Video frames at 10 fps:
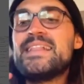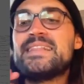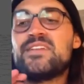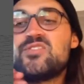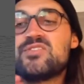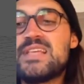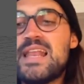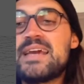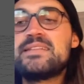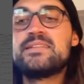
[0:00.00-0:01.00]
that you
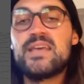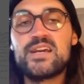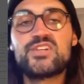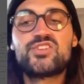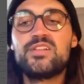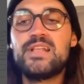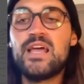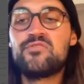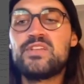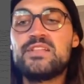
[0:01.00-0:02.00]
select the texture on the
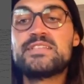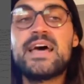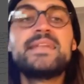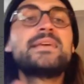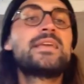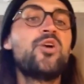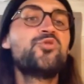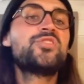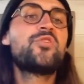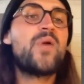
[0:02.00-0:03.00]
left hand side, go
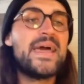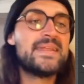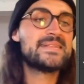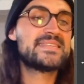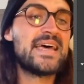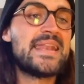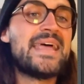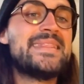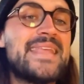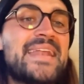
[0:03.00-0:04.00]
to the right hand side
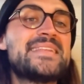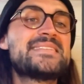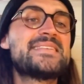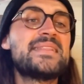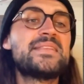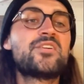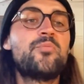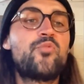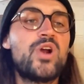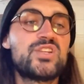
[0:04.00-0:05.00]
and then set the
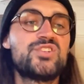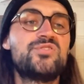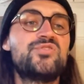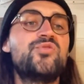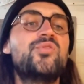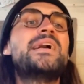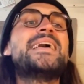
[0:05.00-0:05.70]
compression to